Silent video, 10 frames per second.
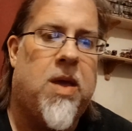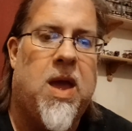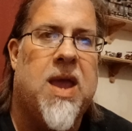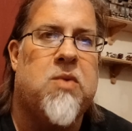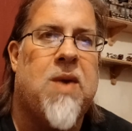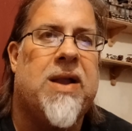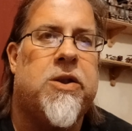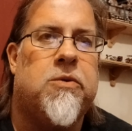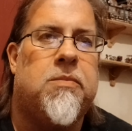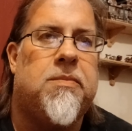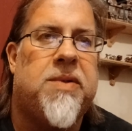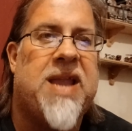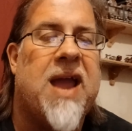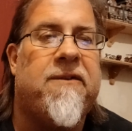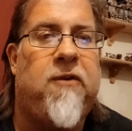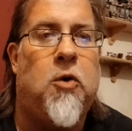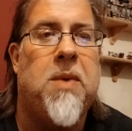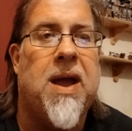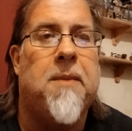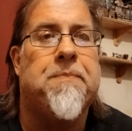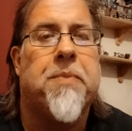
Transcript: a random deck format,